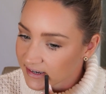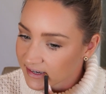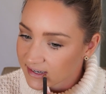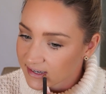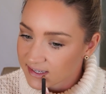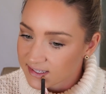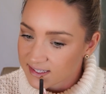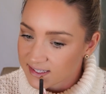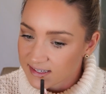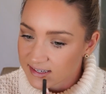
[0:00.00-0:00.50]

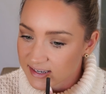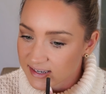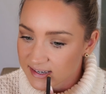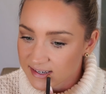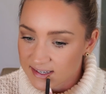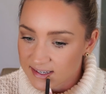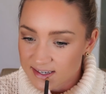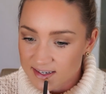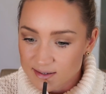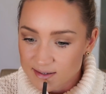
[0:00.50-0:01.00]
because it
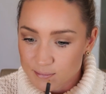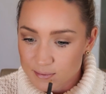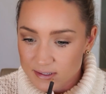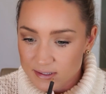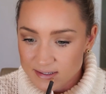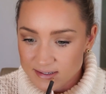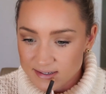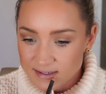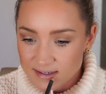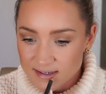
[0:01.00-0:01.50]
can get a
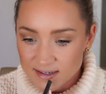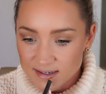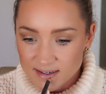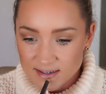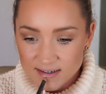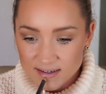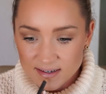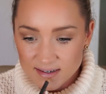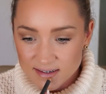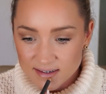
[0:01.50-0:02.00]
bit
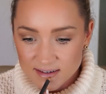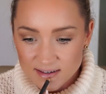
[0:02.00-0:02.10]
dark,